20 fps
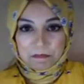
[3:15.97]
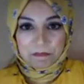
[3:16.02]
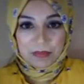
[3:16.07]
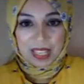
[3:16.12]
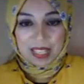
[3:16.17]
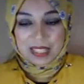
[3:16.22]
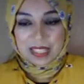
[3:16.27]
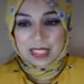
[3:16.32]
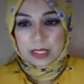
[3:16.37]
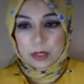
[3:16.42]

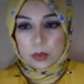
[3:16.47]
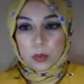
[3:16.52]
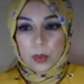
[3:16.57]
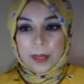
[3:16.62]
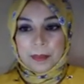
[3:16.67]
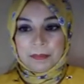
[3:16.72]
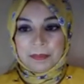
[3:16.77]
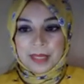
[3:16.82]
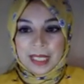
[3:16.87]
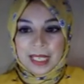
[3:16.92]
This is one.
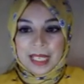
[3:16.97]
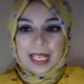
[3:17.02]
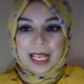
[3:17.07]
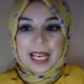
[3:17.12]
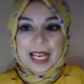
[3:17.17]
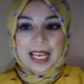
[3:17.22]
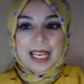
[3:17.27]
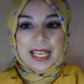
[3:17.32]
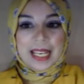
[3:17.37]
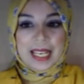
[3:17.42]

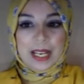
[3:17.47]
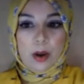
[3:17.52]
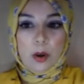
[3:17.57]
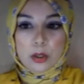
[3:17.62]
He